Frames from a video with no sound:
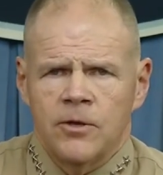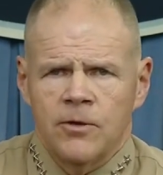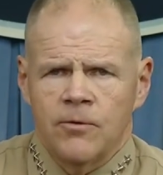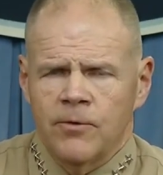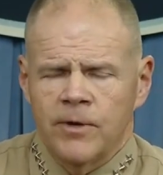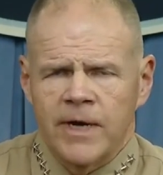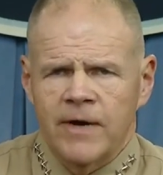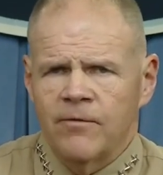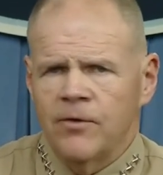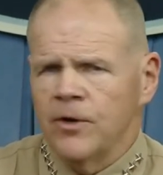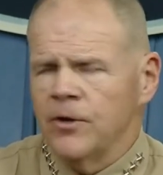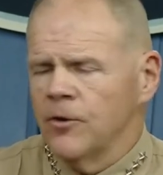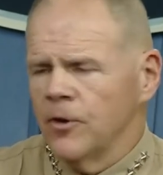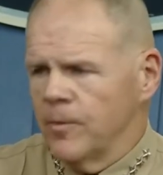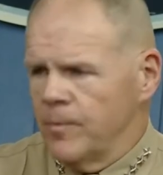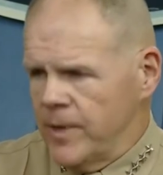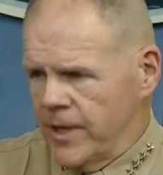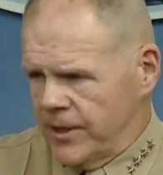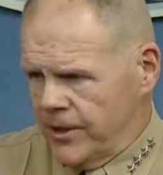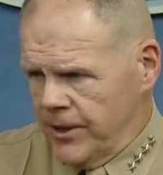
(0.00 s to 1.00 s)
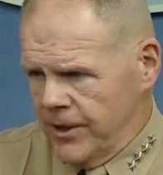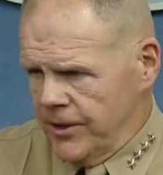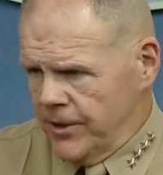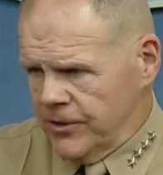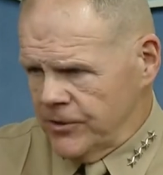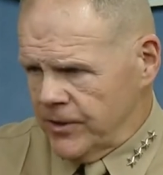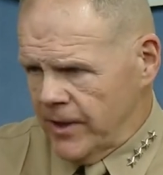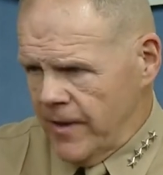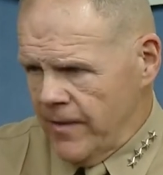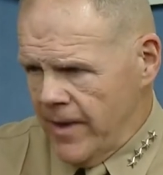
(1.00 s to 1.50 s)
Whatever your opinion
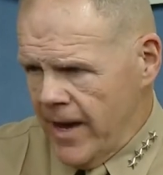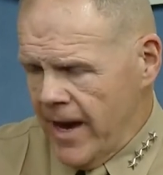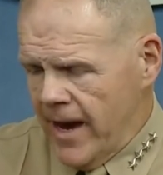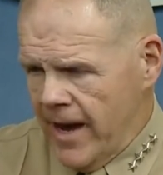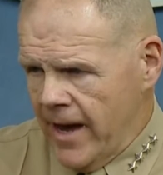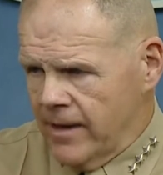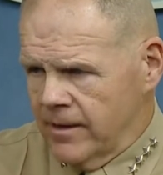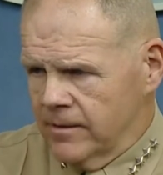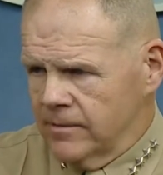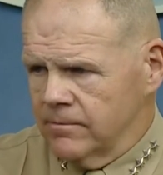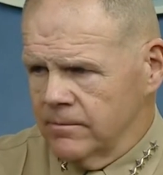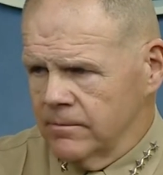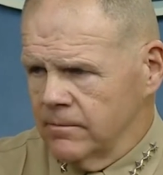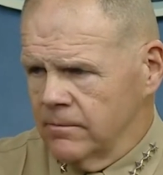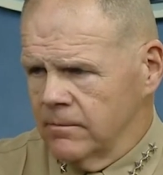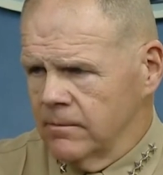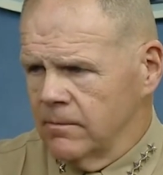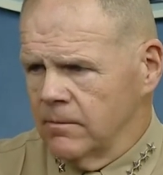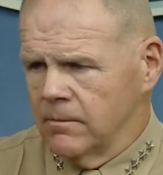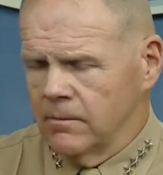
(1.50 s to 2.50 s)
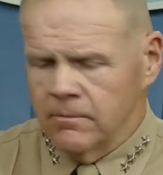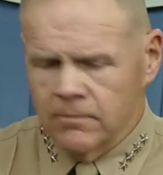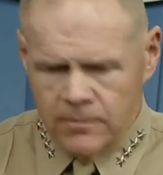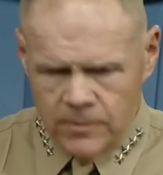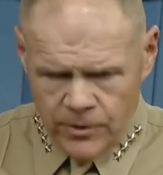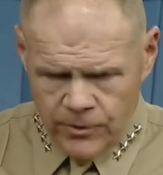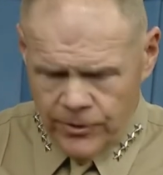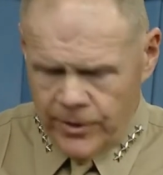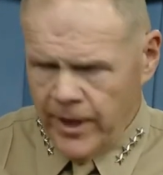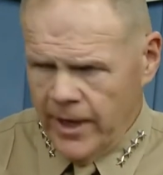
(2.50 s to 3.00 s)
is on that,
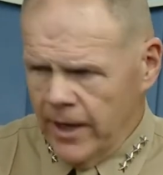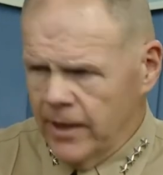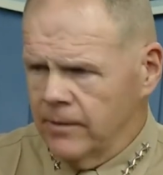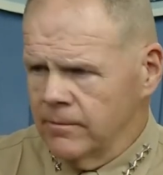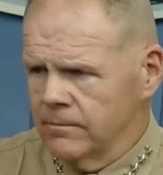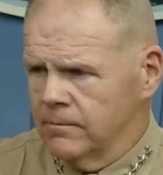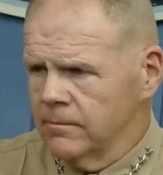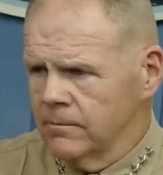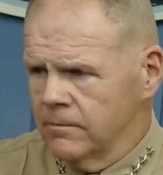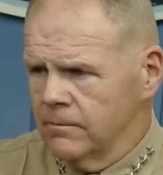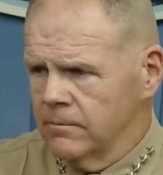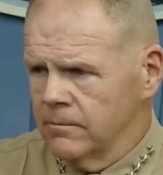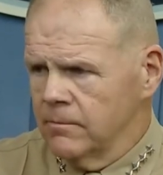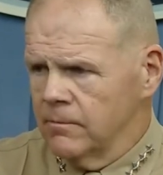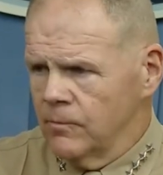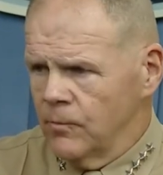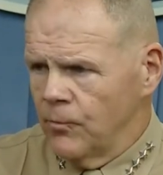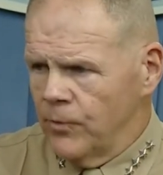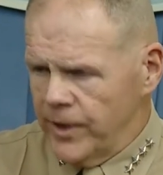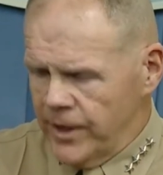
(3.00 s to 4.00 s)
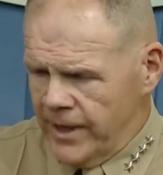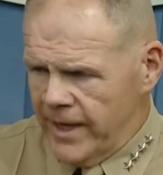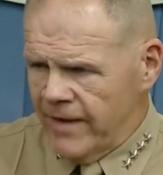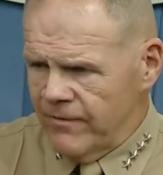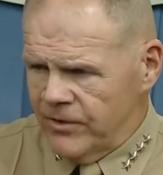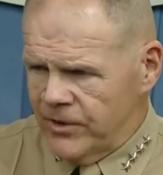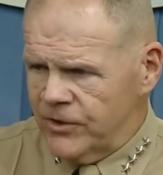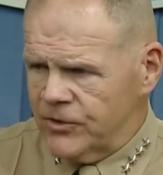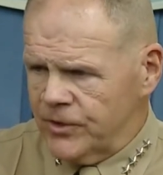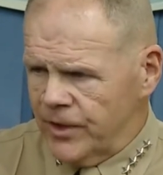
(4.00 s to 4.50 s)
okay, we can have
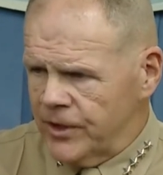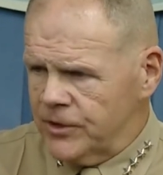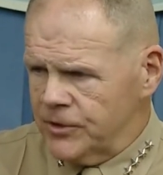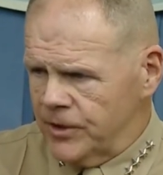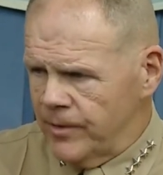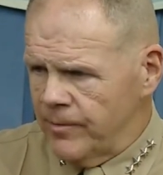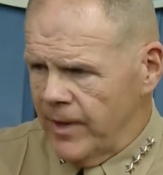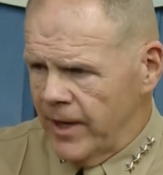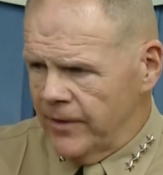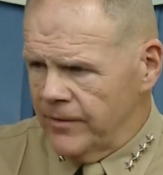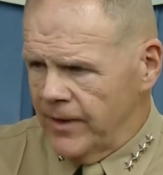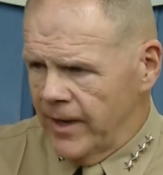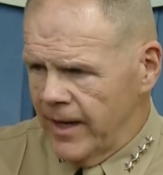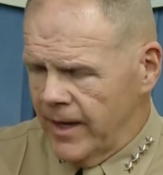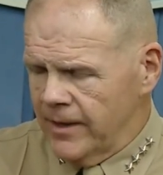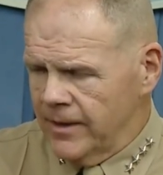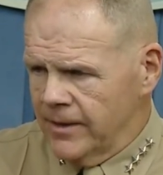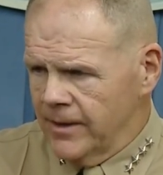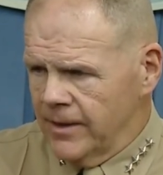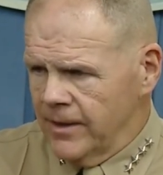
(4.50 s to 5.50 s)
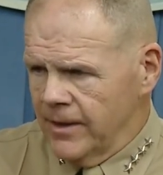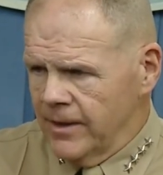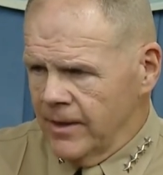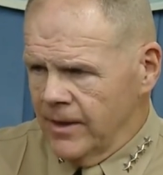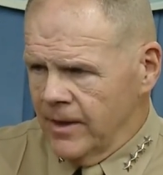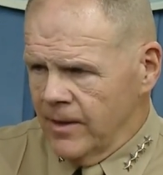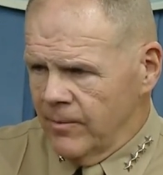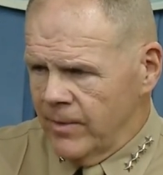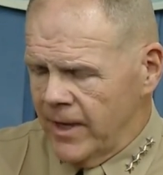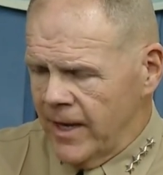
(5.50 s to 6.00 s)
a discussion about that.
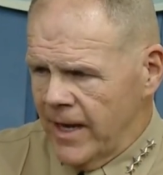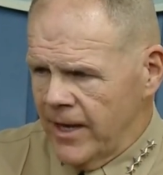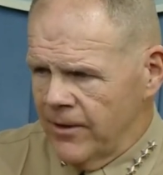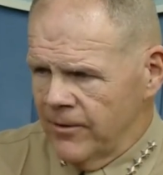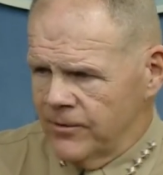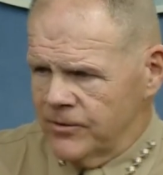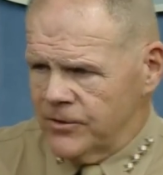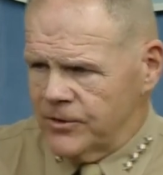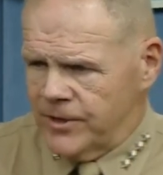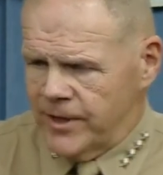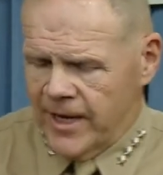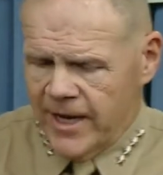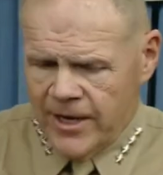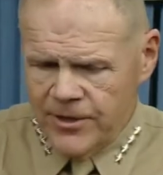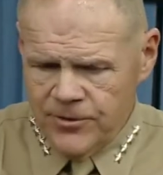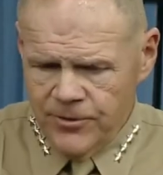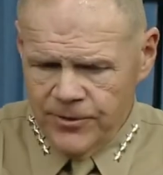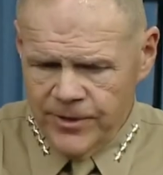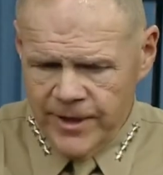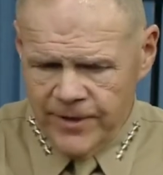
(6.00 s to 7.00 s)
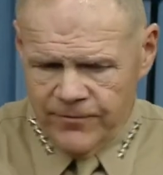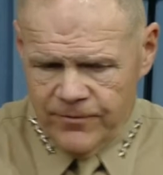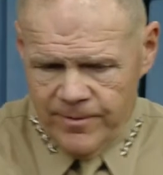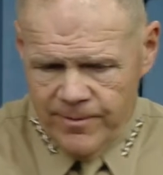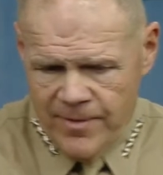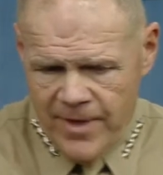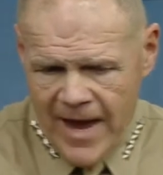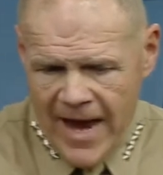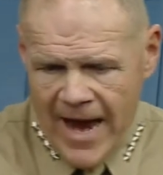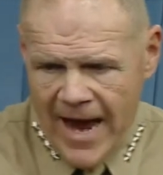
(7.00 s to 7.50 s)
But I don't see how you get
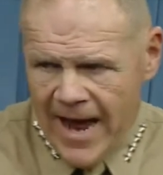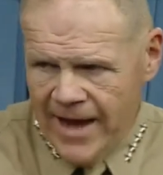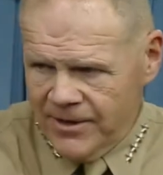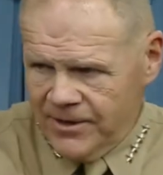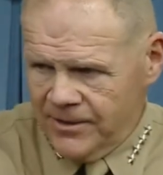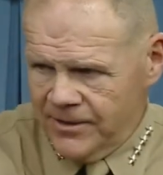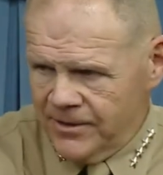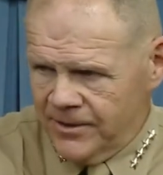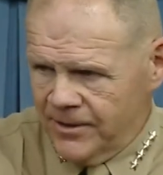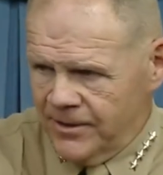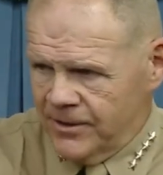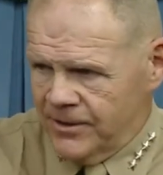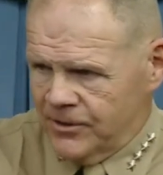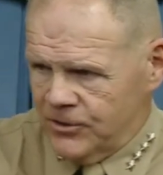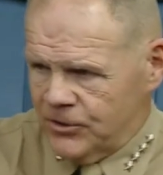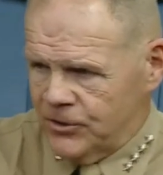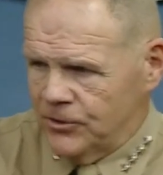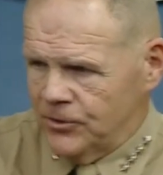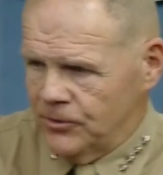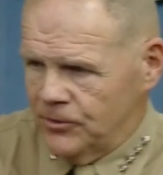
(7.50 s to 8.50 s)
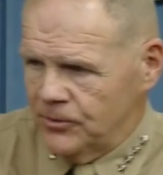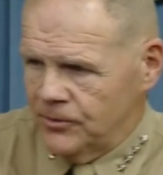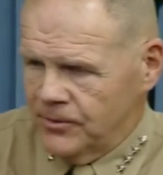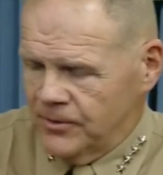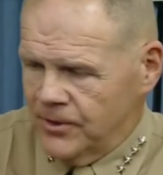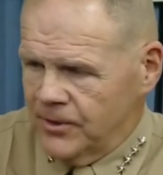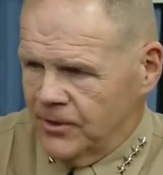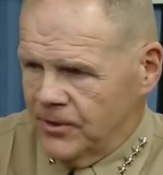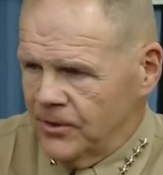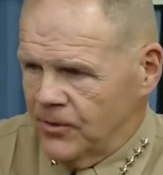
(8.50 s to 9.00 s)
from that to
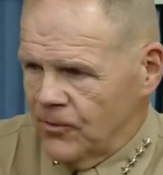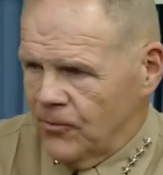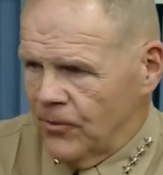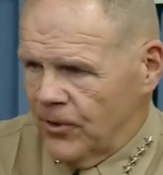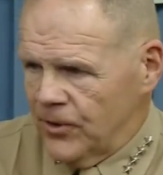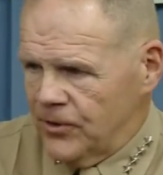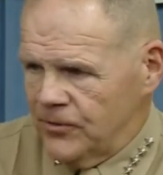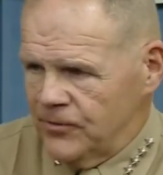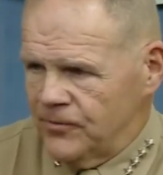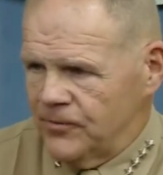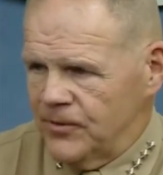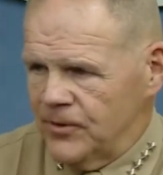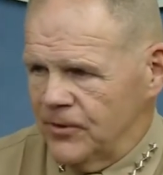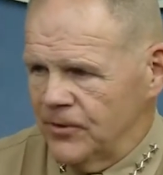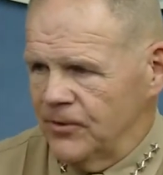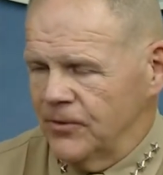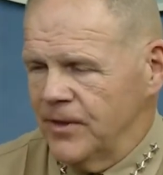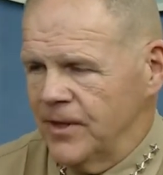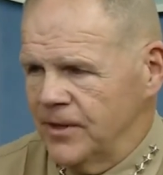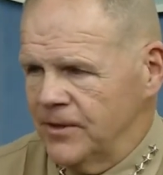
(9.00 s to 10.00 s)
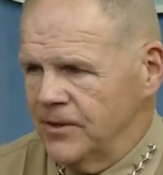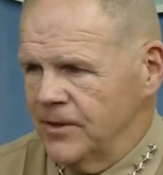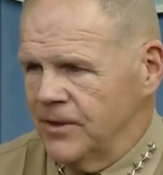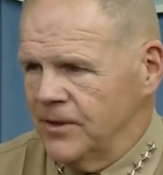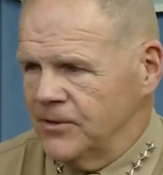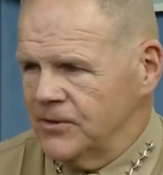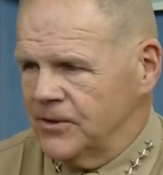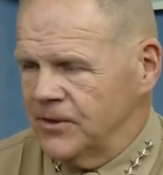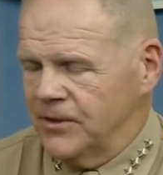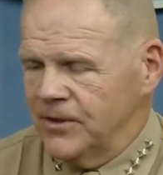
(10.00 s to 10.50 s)
where you feel that
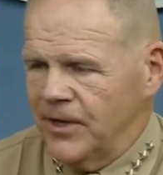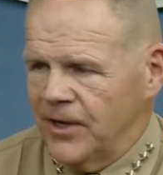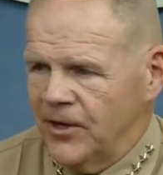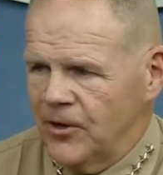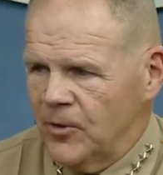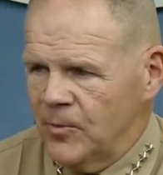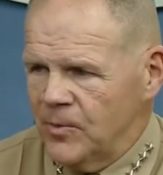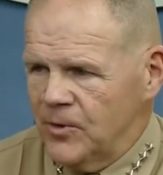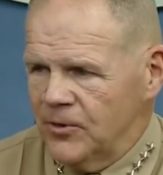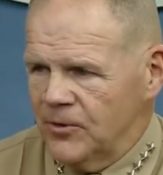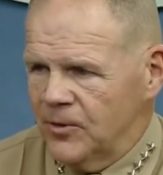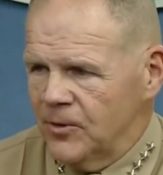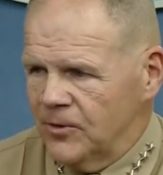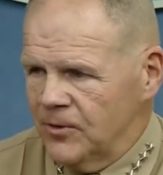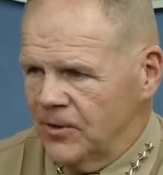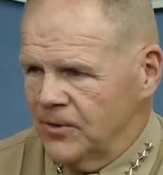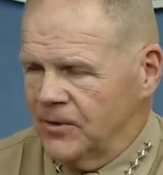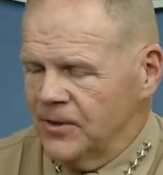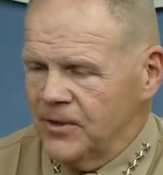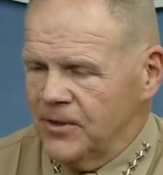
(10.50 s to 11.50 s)
it's going to help your